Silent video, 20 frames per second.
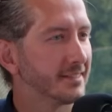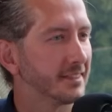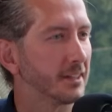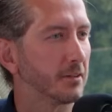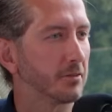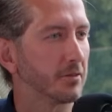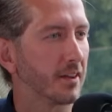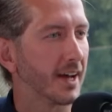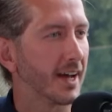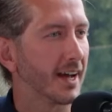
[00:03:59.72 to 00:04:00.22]

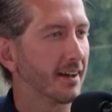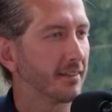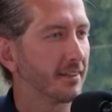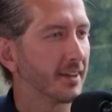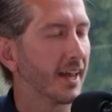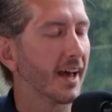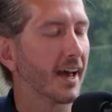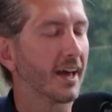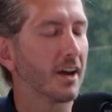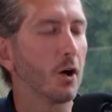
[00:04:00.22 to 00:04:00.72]
Love that.
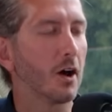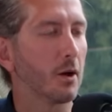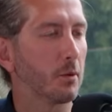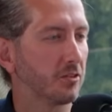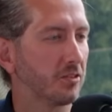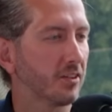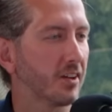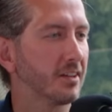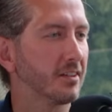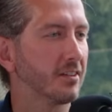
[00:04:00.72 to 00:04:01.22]
Yeah, no, I
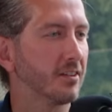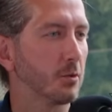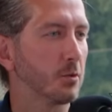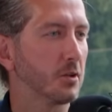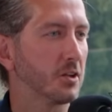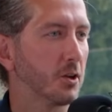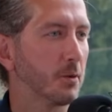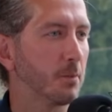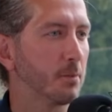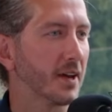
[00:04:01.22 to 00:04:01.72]
was saying to you
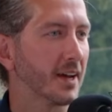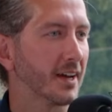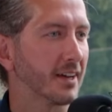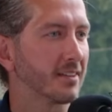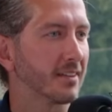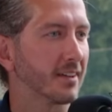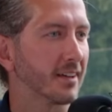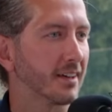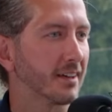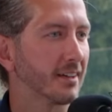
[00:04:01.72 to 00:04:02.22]
when you
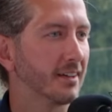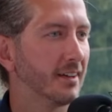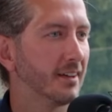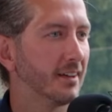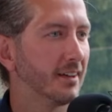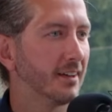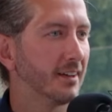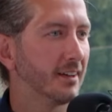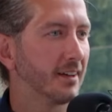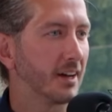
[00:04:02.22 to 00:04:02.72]
picked it
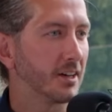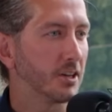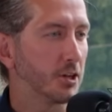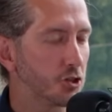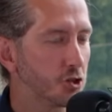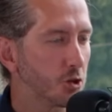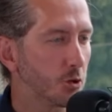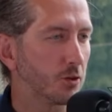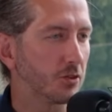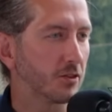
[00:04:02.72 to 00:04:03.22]
and you
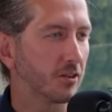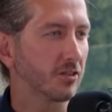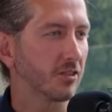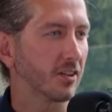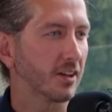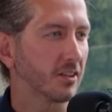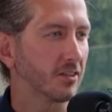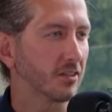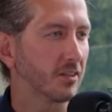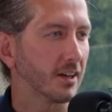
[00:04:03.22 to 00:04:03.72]
chose a
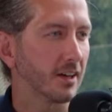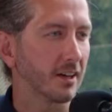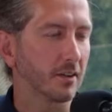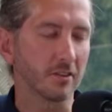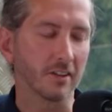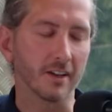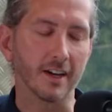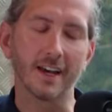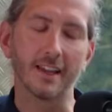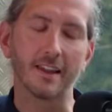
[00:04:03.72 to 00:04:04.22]
60, I
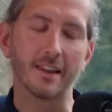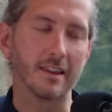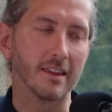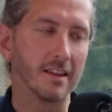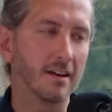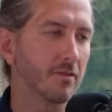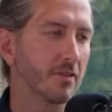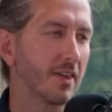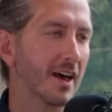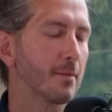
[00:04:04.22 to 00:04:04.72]

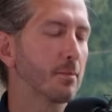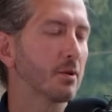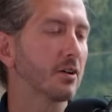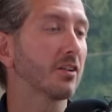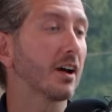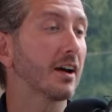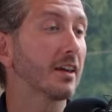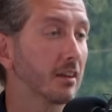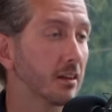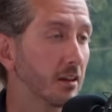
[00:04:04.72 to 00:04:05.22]
love that
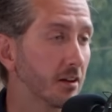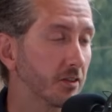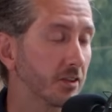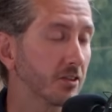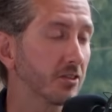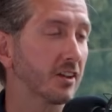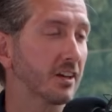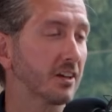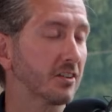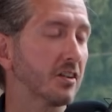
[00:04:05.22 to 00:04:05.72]
because I love a
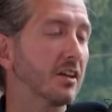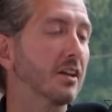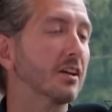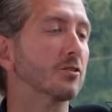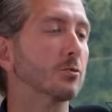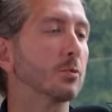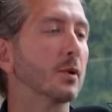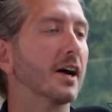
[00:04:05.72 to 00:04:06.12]
60 as